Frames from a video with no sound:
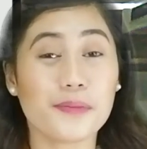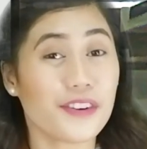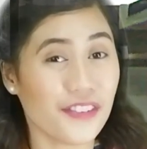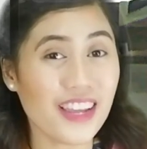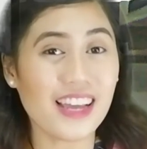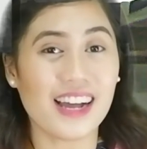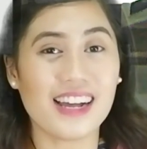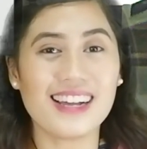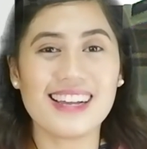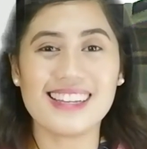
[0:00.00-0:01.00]
from
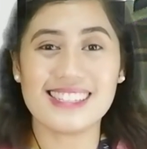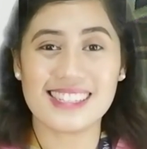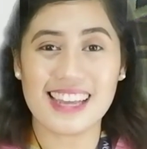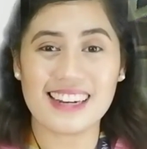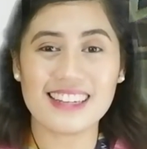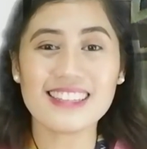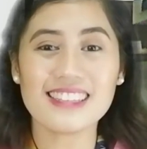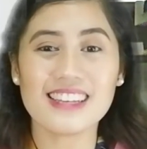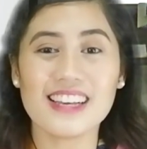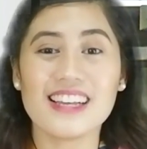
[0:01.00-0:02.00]
Korea
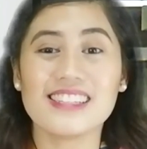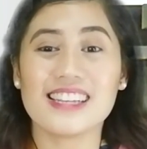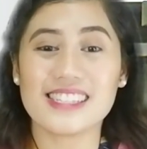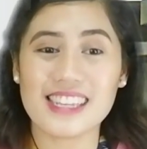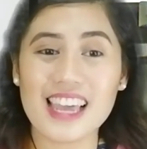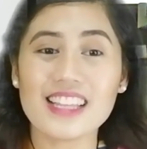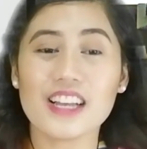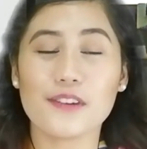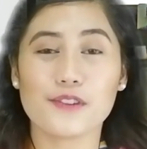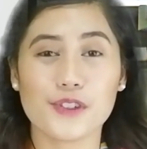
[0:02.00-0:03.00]
entitled The Tale
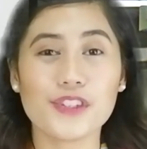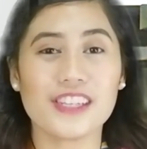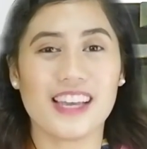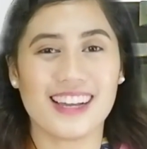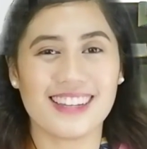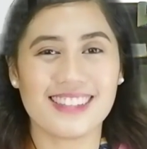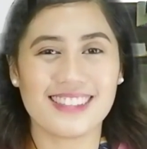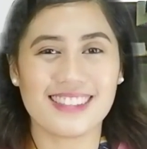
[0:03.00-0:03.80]
of Chunya.